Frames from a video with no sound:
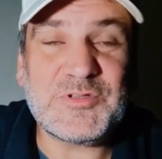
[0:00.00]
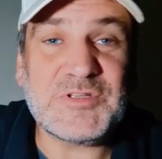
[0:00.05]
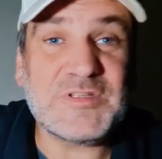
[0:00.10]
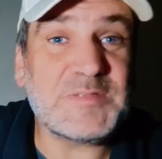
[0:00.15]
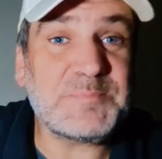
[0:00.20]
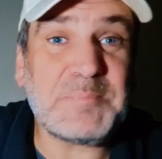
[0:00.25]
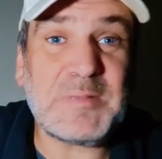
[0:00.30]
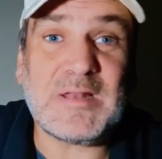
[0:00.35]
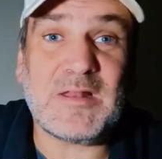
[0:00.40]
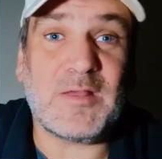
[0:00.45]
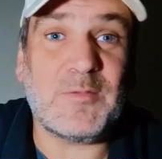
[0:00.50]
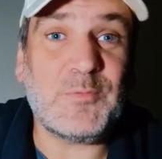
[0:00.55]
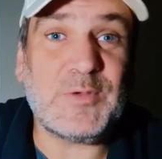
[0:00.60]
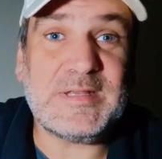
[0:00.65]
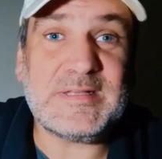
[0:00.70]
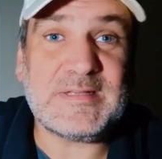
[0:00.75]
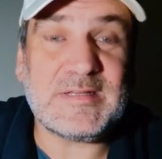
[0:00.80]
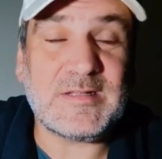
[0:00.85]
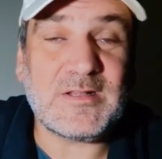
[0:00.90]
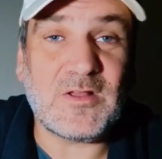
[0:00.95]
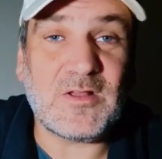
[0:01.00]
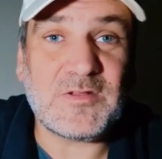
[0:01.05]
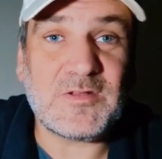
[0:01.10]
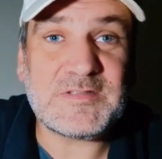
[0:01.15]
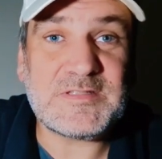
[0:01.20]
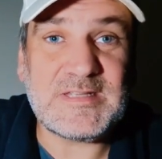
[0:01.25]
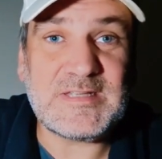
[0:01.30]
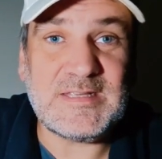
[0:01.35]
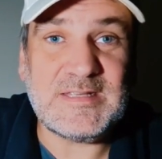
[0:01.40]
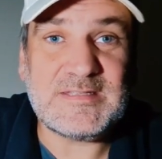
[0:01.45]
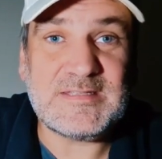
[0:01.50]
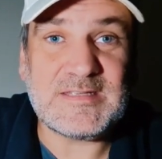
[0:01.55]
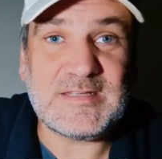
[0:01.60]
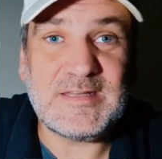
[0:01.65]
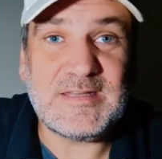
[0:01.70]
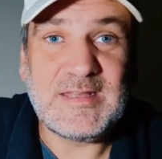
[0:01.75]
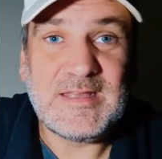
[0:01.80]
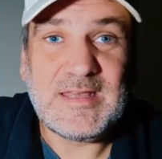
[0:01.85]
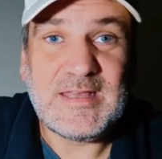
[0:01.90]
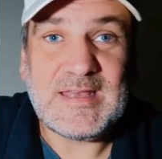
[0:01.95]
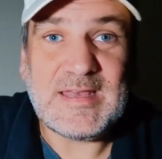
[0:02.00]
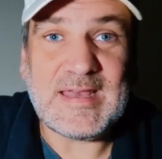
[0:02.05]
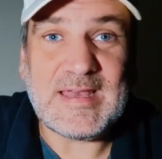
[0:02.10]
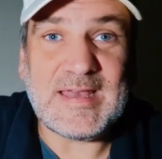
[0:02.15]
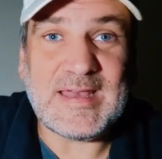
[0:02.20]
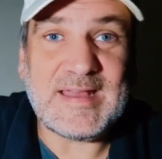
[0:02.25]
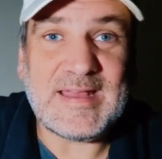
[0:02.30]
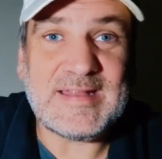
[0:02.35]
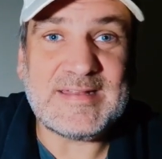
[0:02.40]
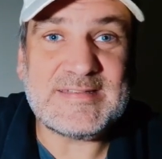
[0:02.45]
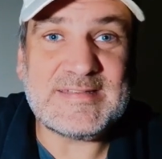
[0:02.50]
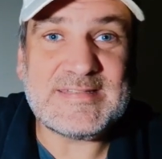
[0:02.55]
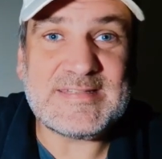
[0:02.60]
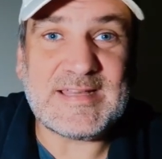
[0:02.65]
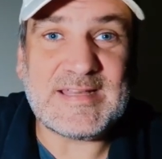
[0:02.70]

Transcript: a bit like we did last season. And